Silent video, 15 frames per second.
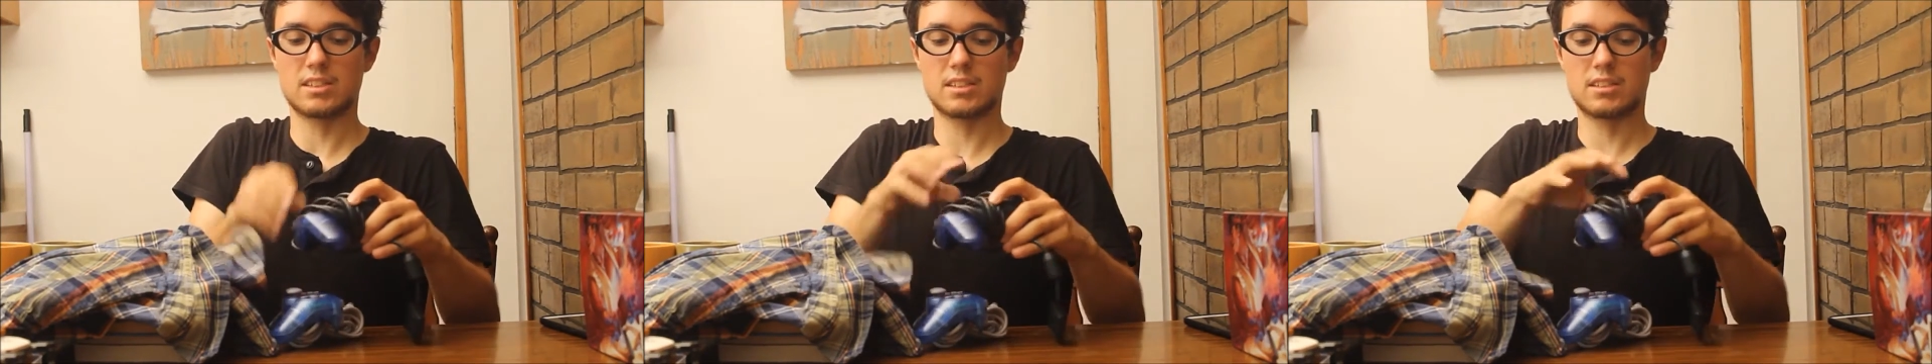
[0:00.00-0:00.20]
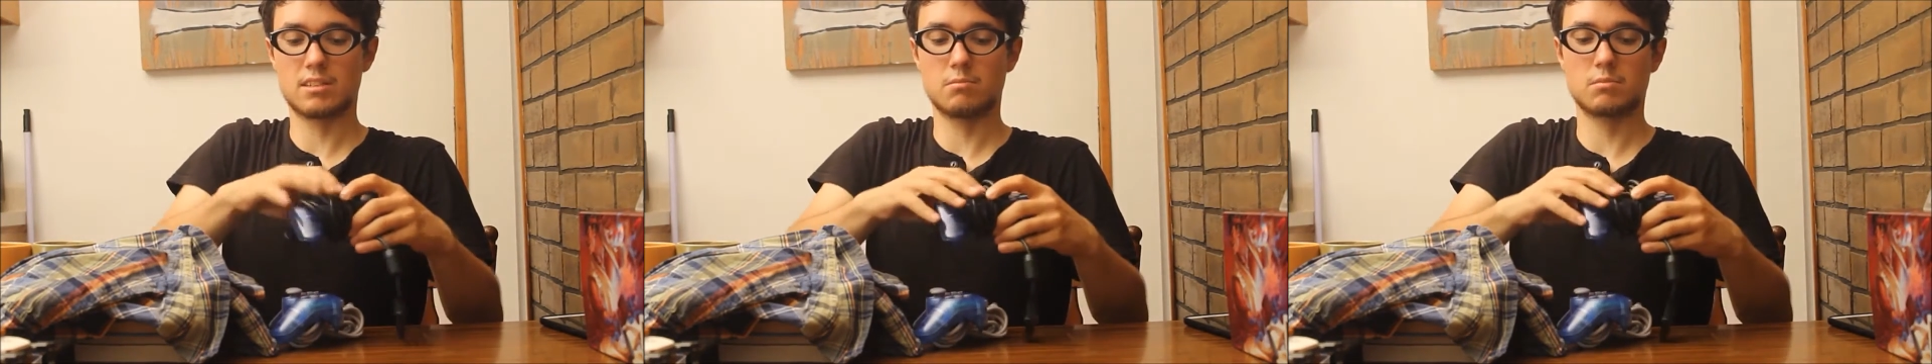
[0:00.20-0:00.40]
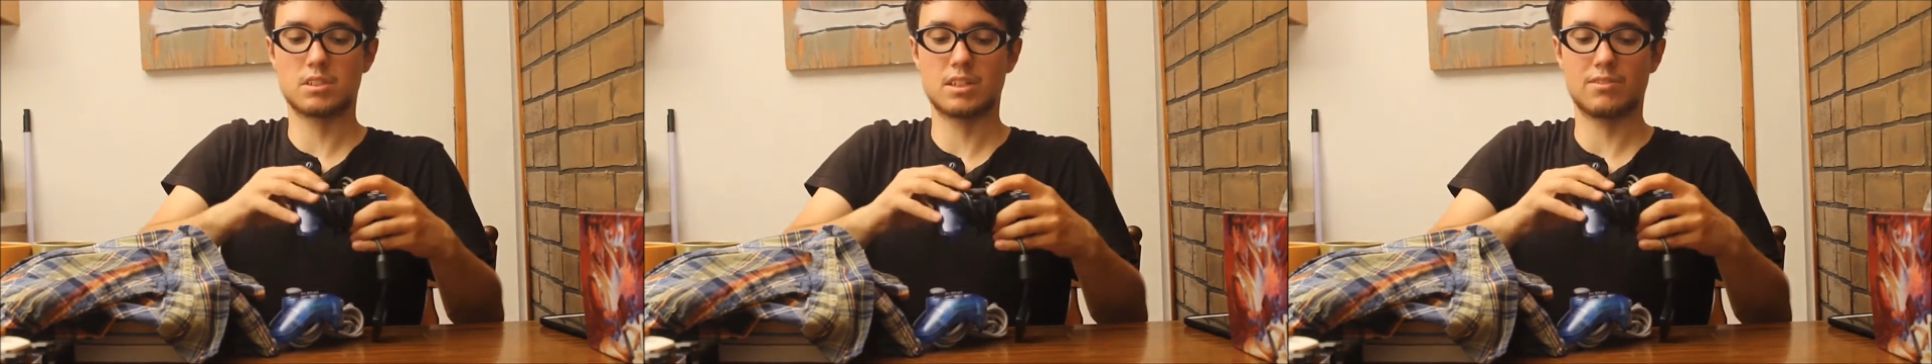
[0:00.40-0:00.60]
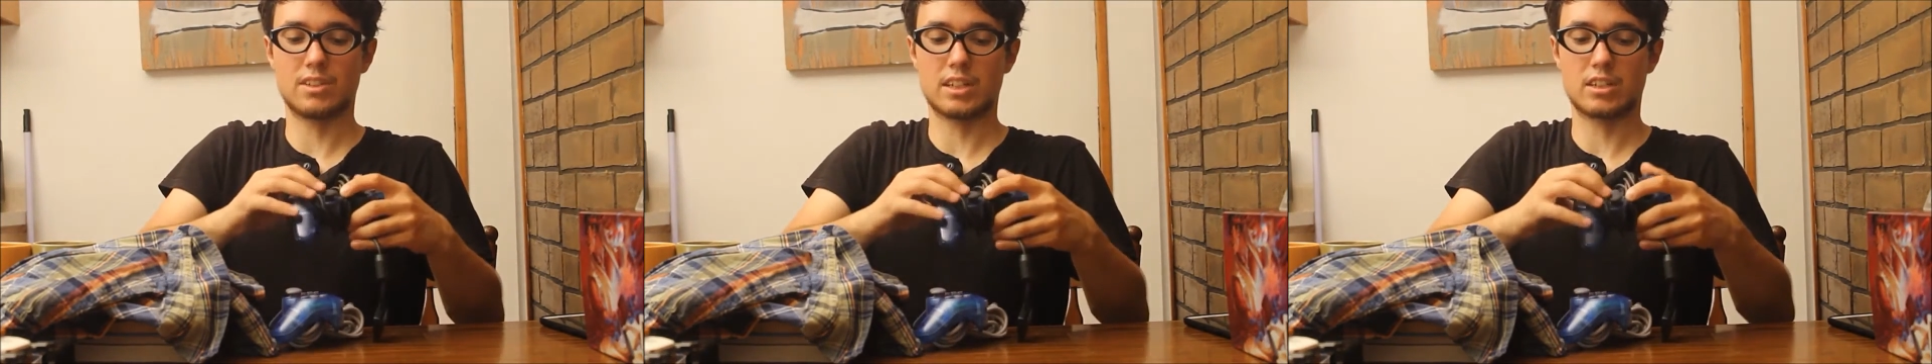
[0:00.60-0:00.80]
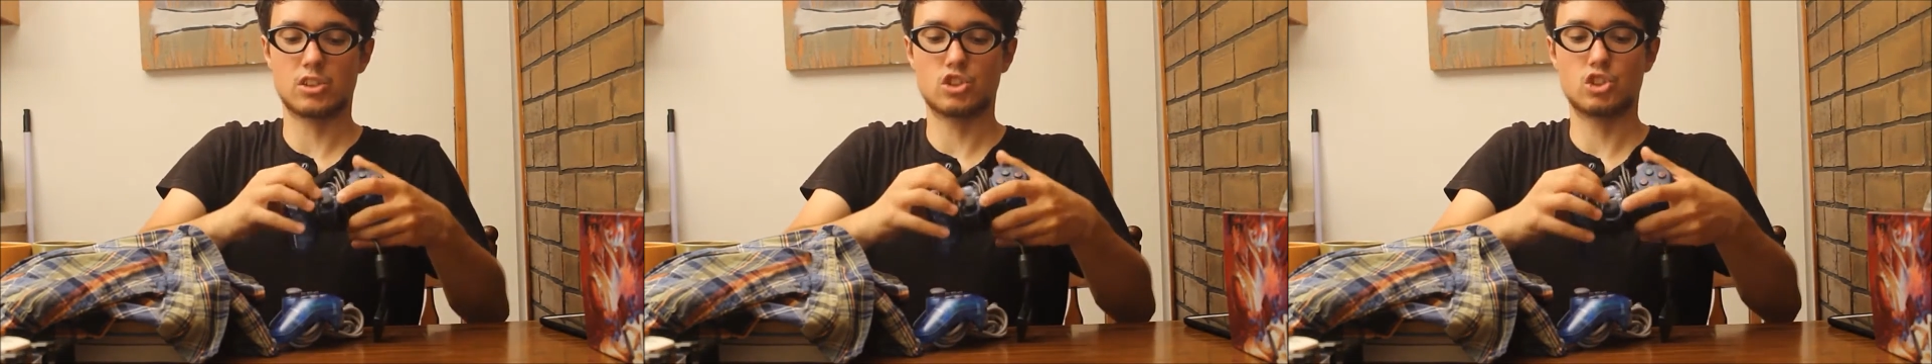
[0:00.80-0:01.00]
seems to
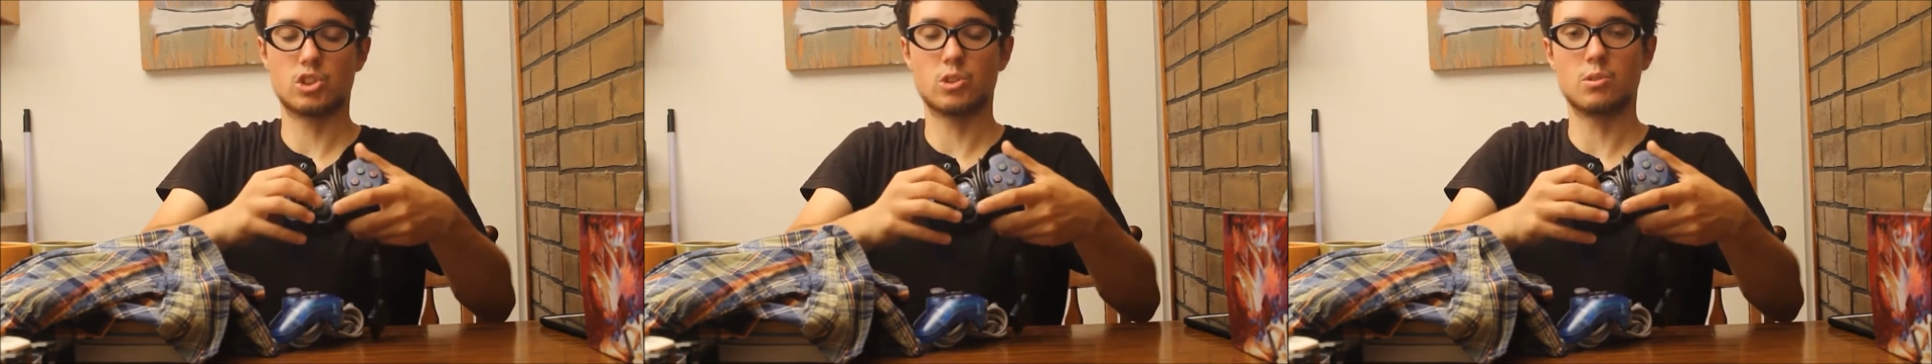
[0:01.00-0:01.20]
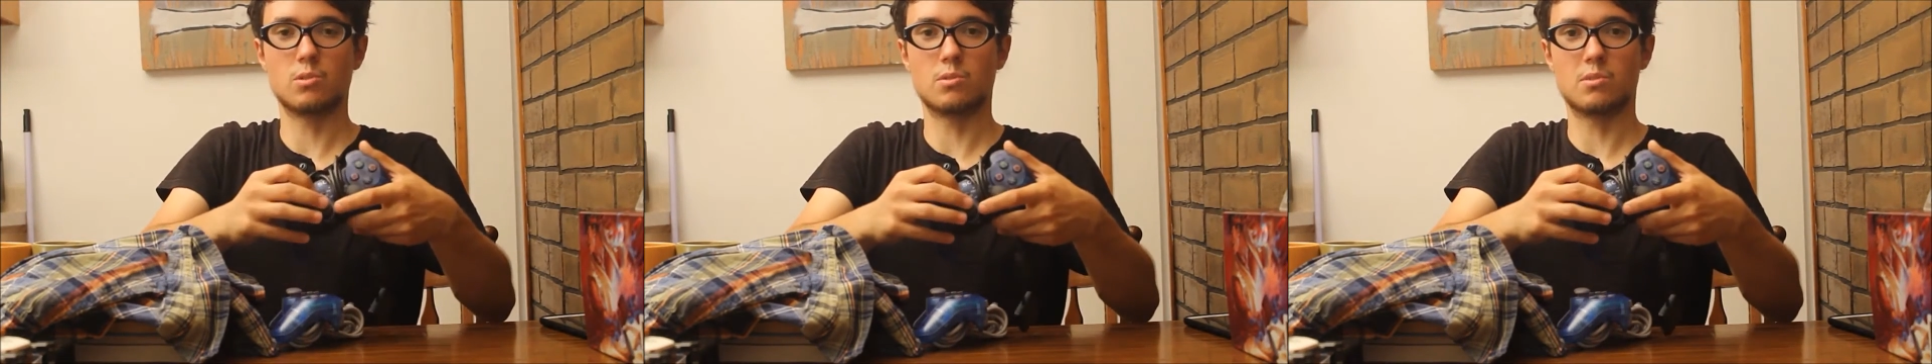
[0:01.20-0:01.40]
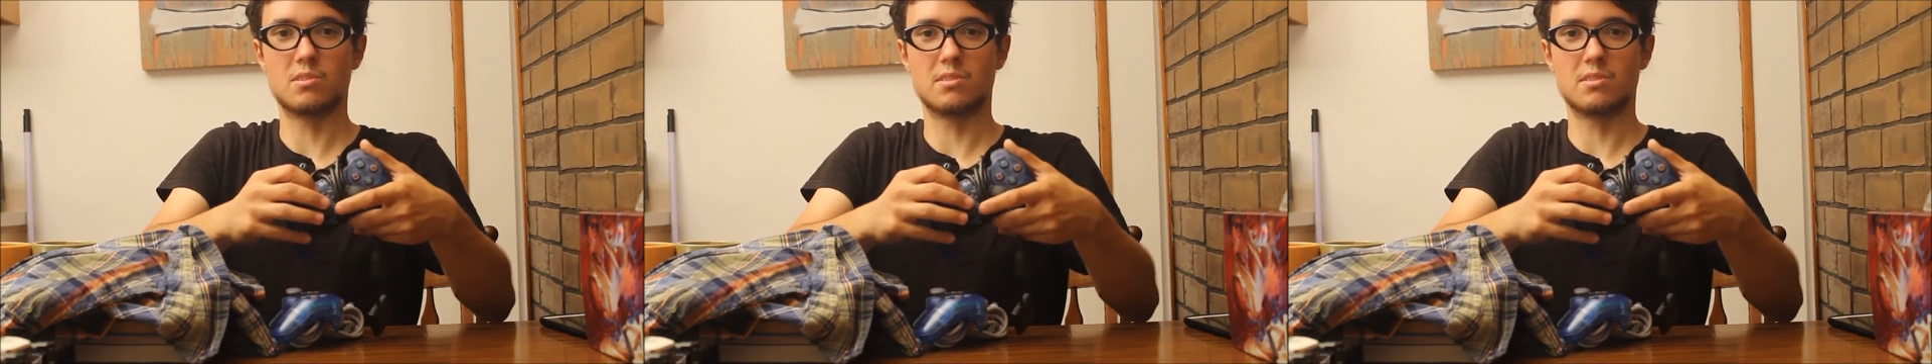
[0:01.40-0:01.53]
have chewed